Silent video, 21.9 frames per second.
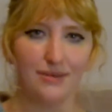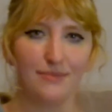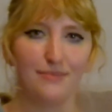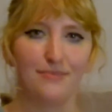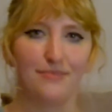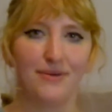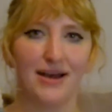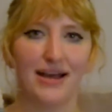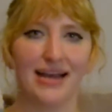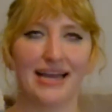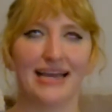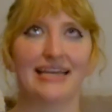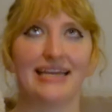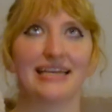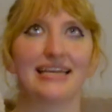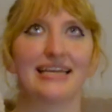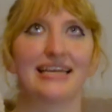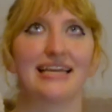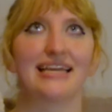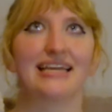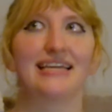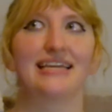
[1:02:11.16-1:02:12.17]
But
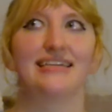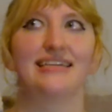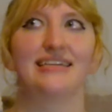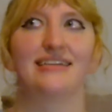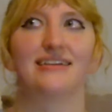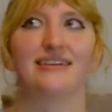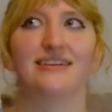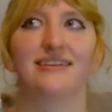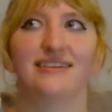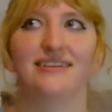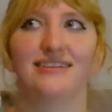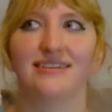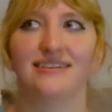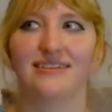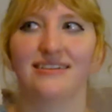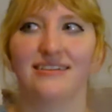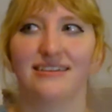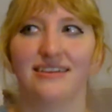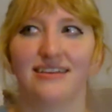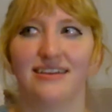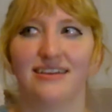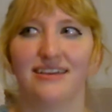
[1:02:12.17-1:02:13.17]
he
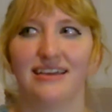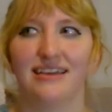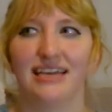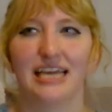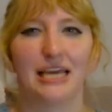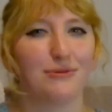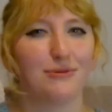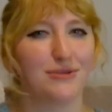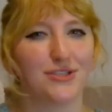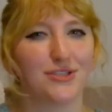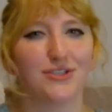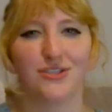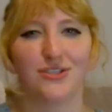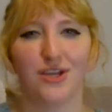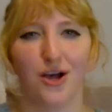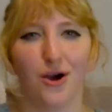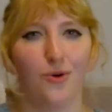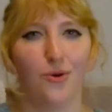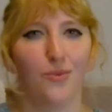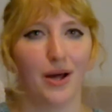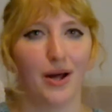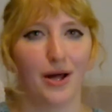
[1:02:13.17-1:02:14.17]
was
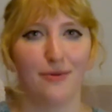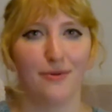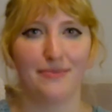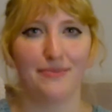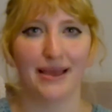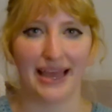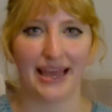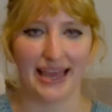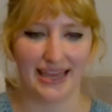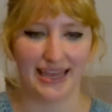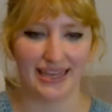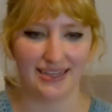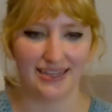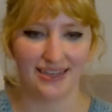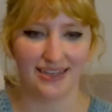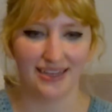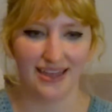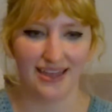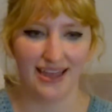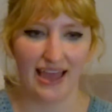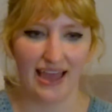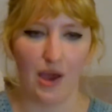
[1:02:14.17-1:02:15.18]
so well made,
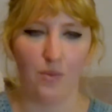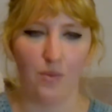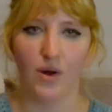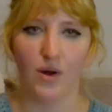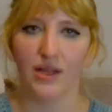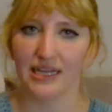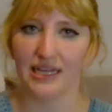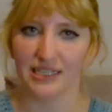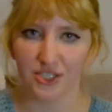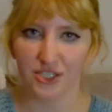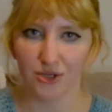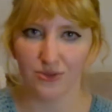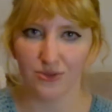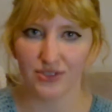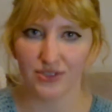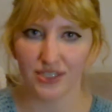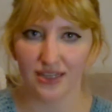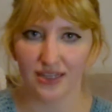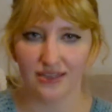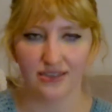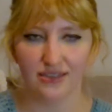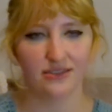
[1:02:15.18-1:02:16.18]
and while I
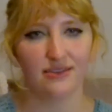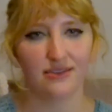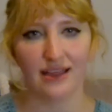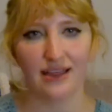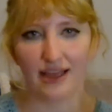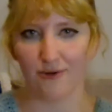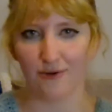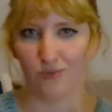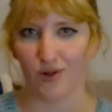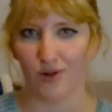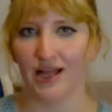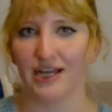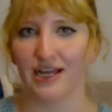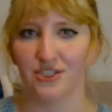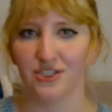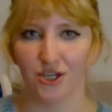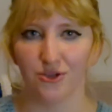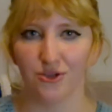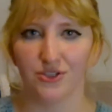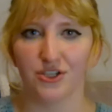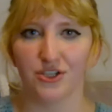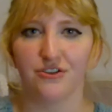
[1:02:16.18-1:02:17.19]

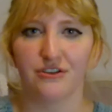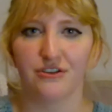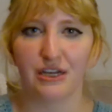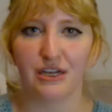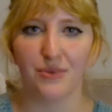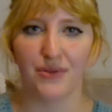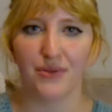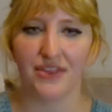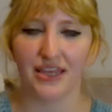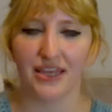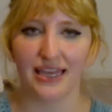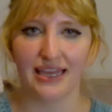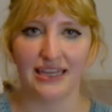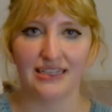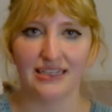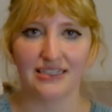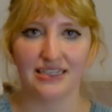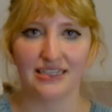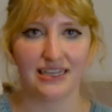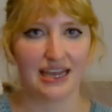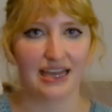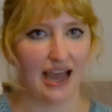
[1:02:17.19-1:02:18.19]
don't agree with the
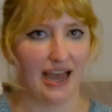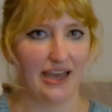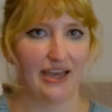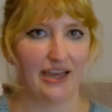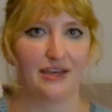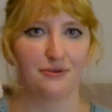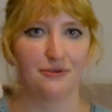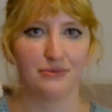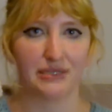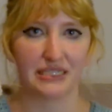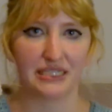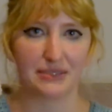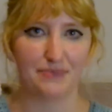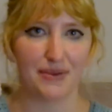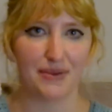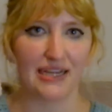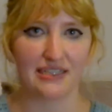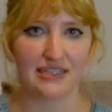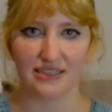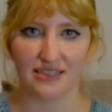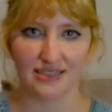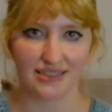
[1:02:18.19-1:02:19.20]
ending, I
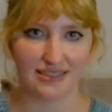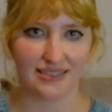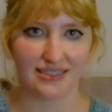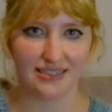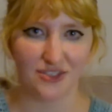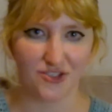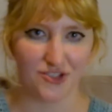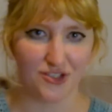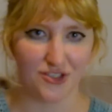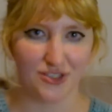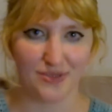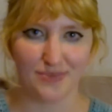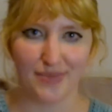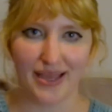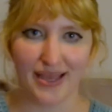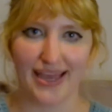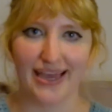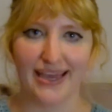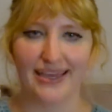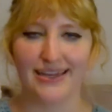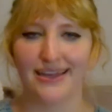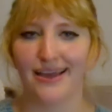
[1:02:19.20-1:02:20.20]
respect the decisions
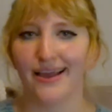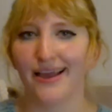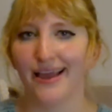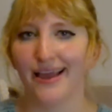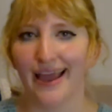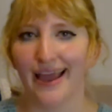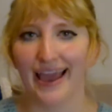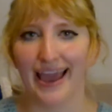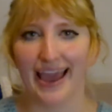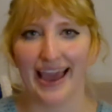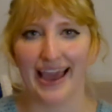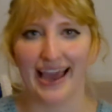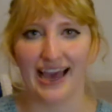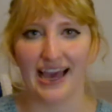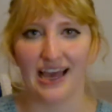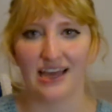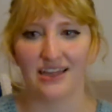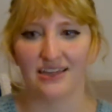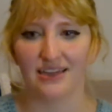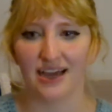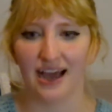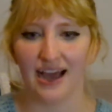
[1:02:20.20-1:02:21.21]
made,
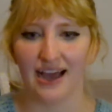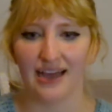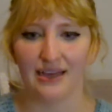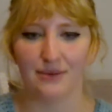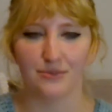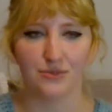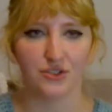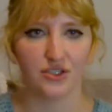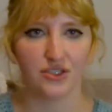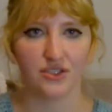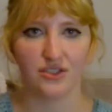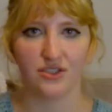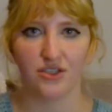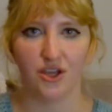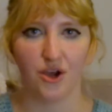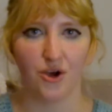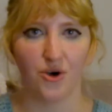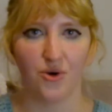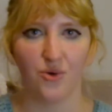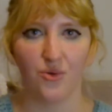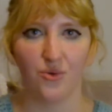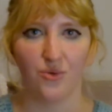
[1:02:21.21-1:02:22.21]
and I am just
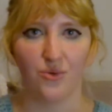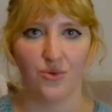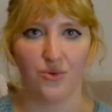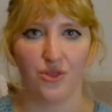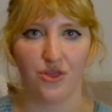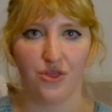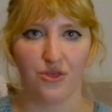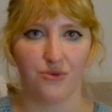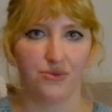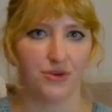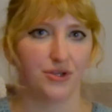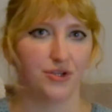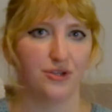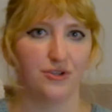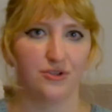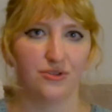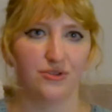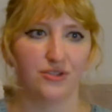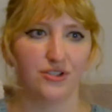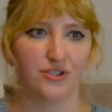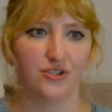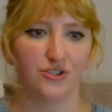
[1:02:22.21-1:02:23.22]
so
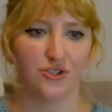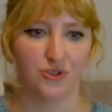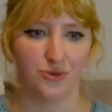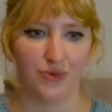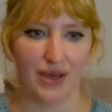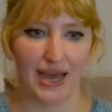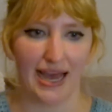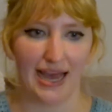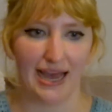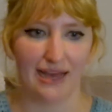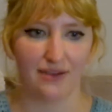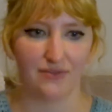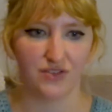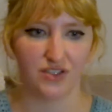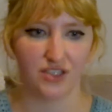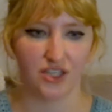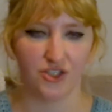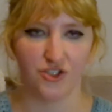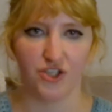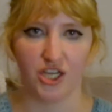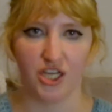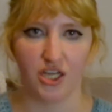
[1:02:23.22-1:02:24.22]
thrilled to have
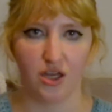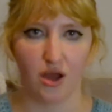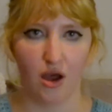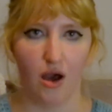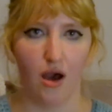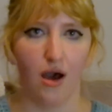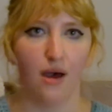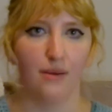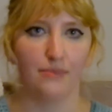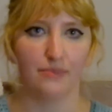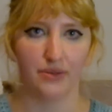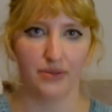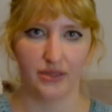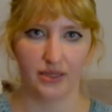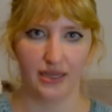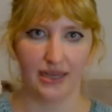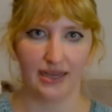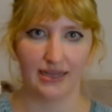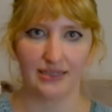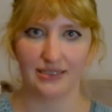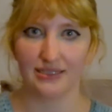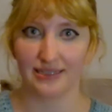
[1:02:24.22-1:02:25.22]
such a
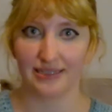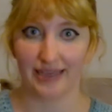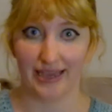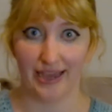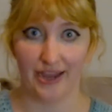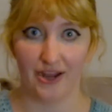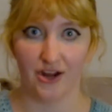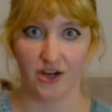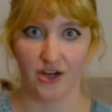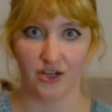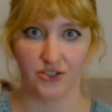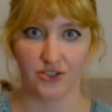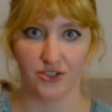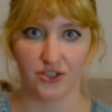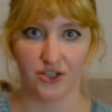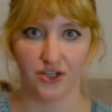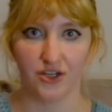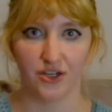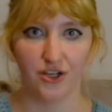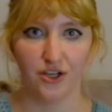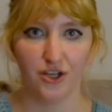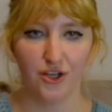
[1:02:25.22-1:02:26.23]
complex
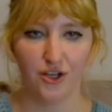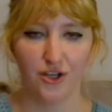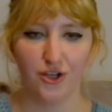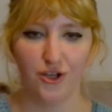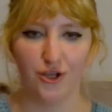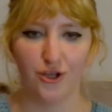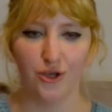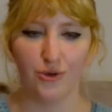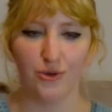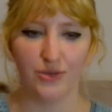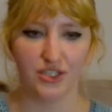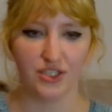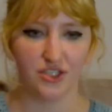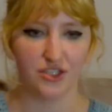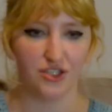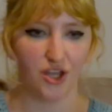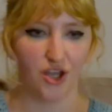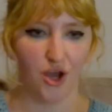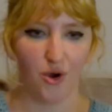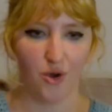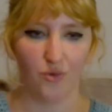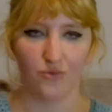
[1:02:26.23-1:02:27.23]
character who is
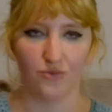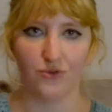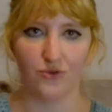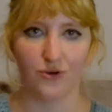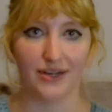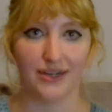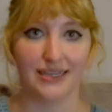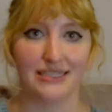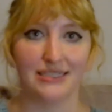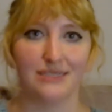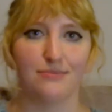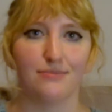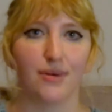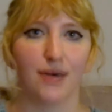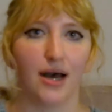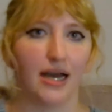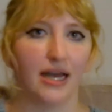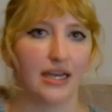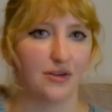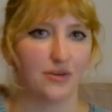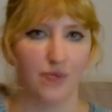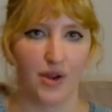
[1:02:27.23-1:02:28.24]
known for his
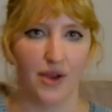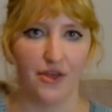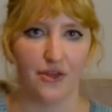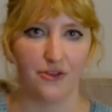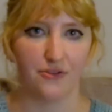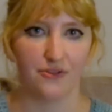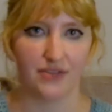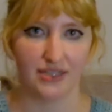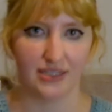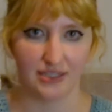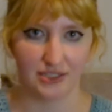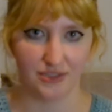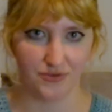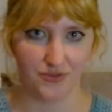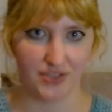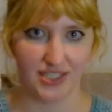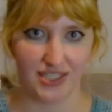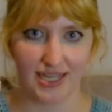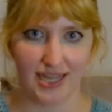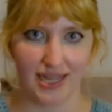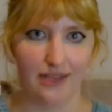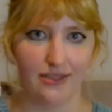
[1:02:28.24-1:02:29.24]
mind rather than his
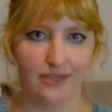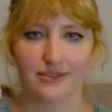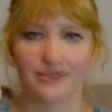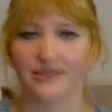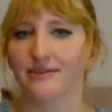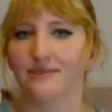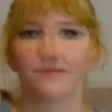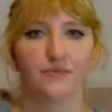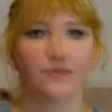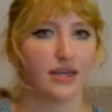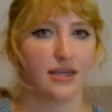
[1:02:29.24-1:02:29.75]
physicality.